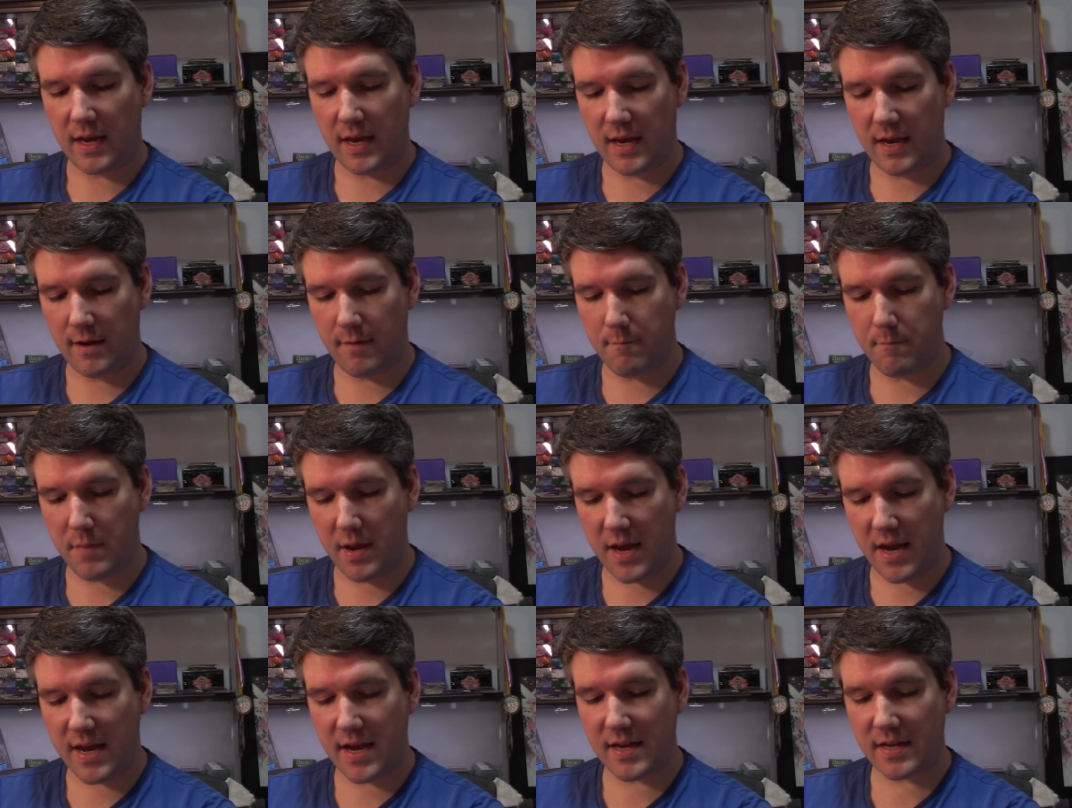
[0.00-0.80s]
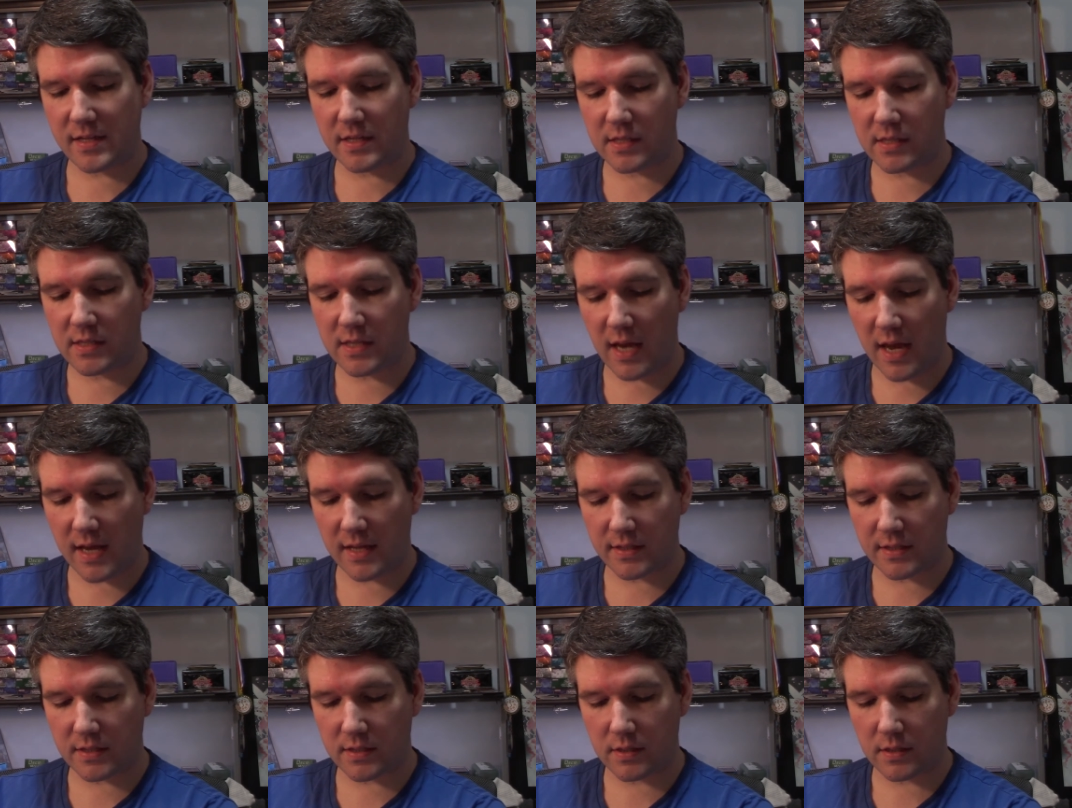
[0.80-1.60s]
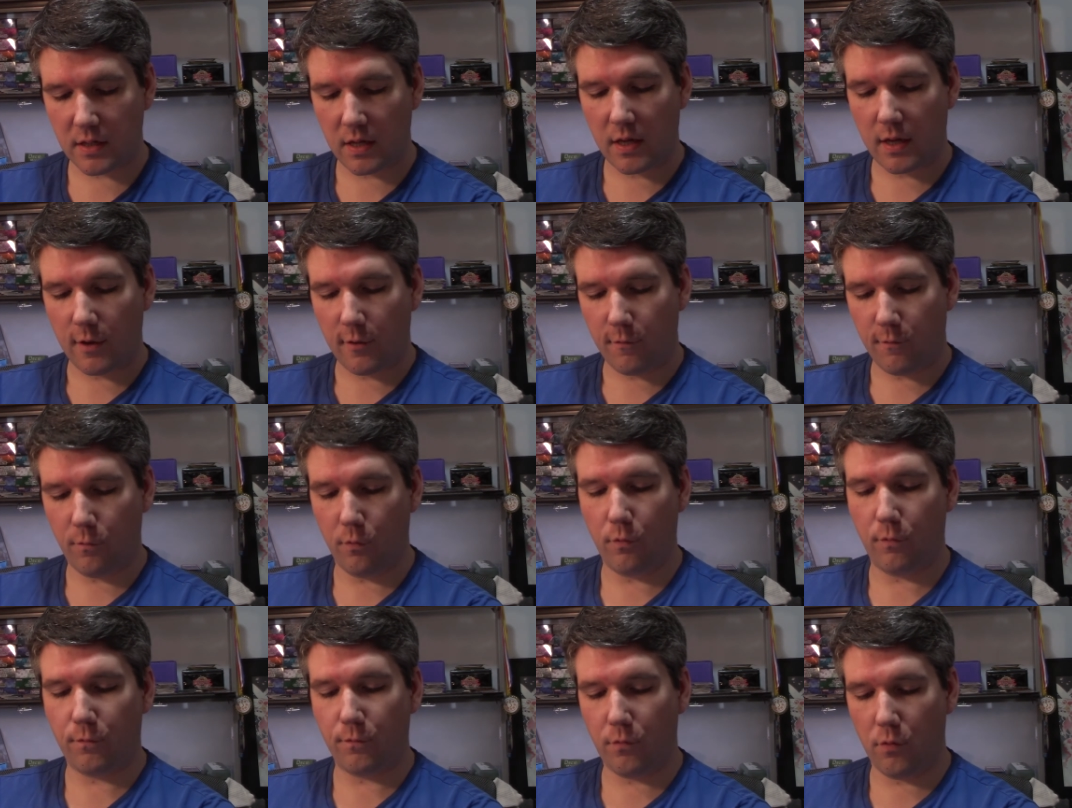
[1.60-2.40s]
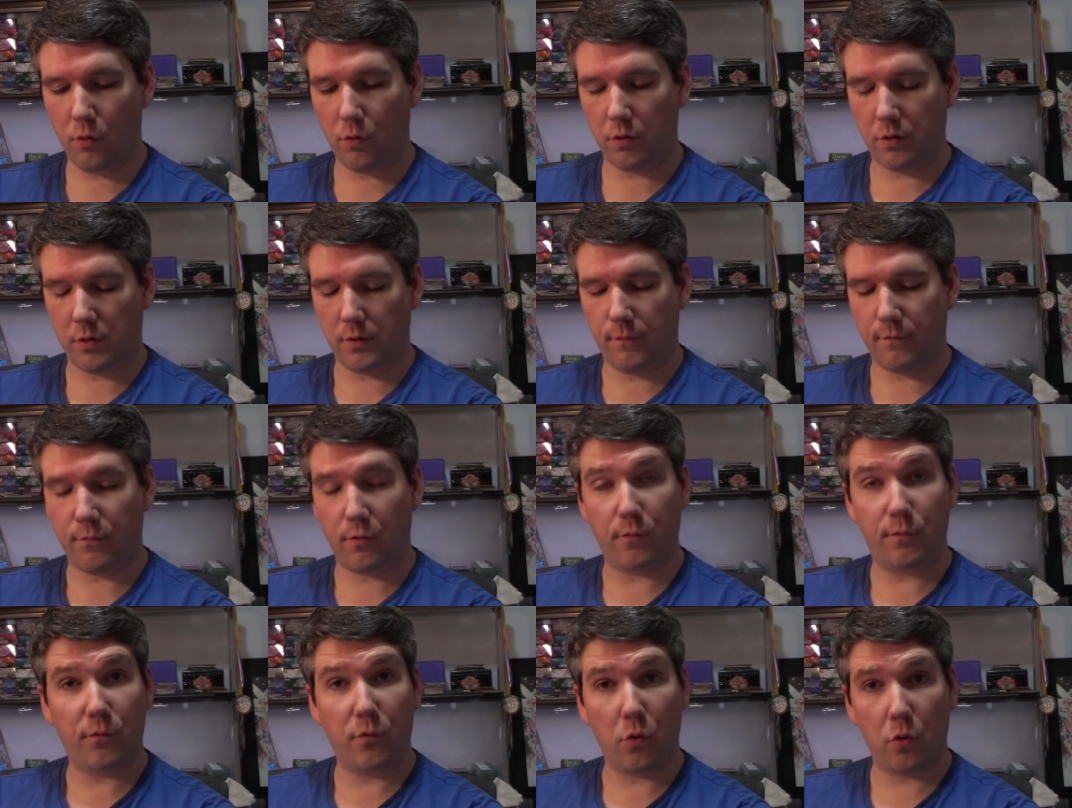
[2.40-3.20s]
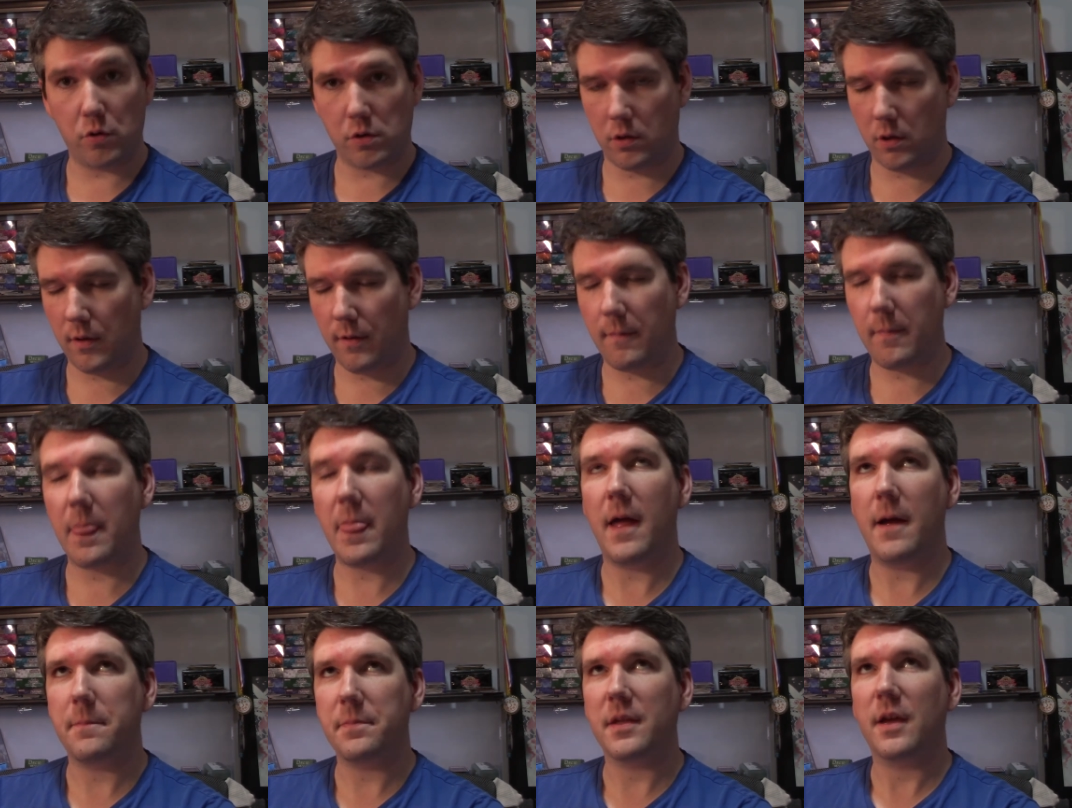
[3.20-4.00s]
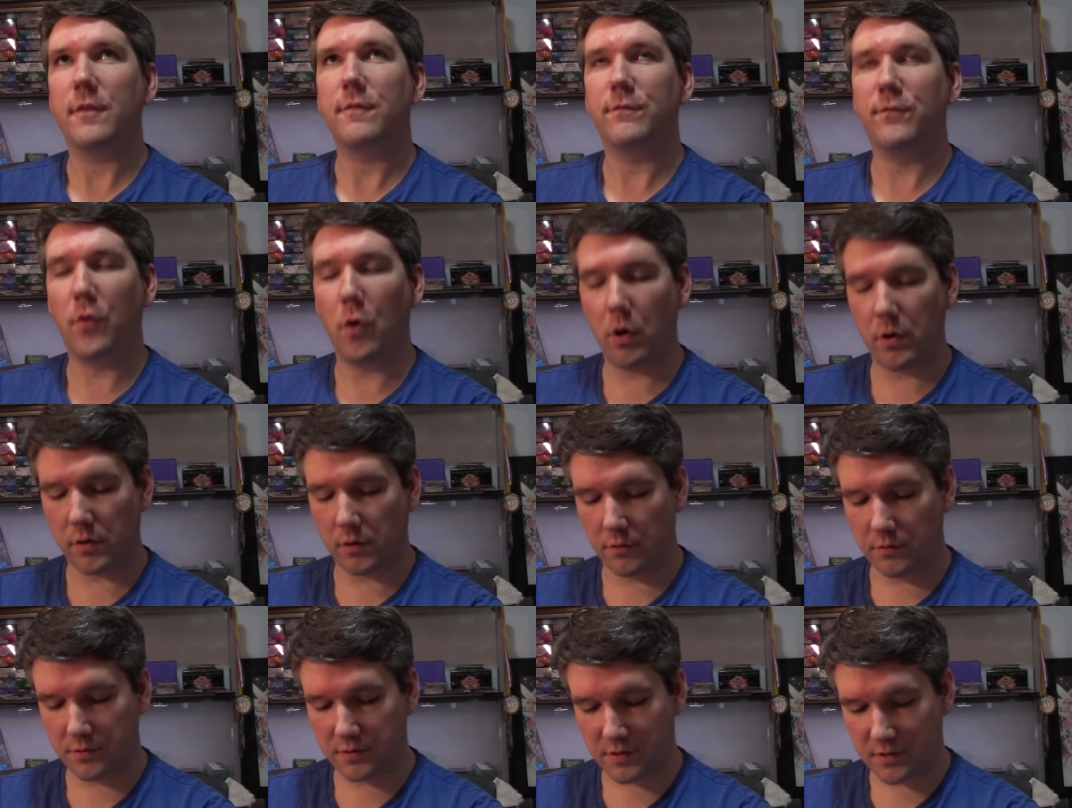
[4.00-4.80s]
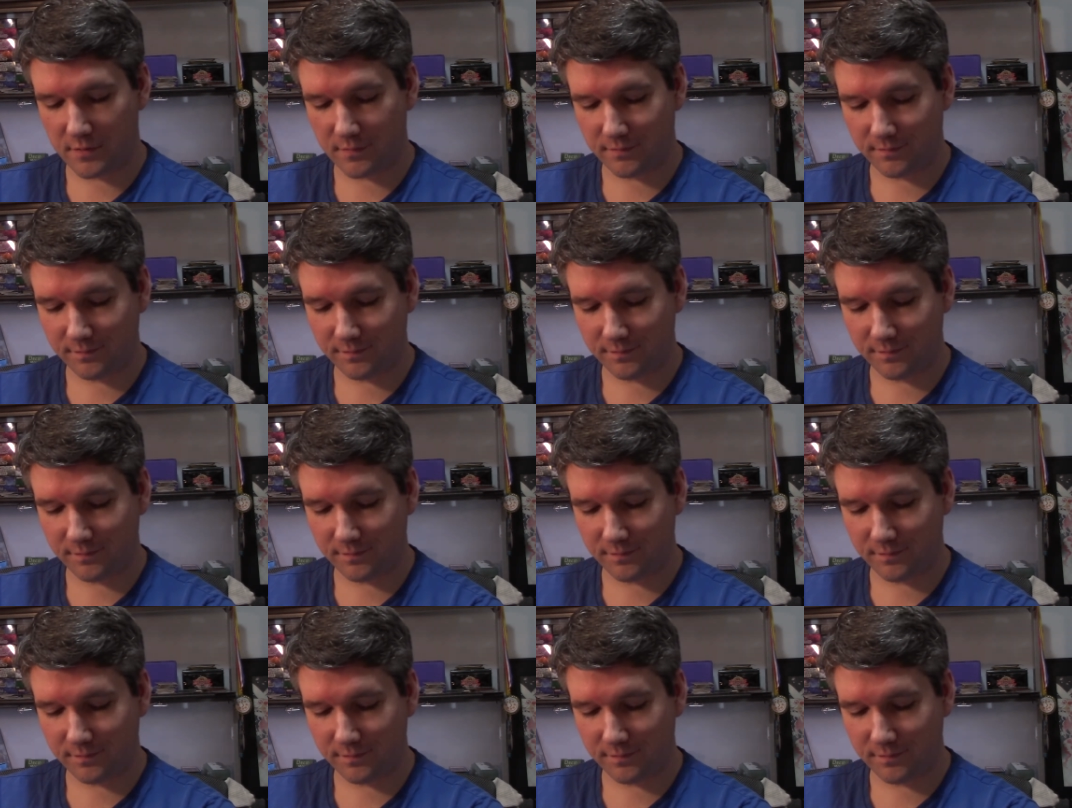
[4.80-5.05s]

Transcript: in main sets for, for, for, for foils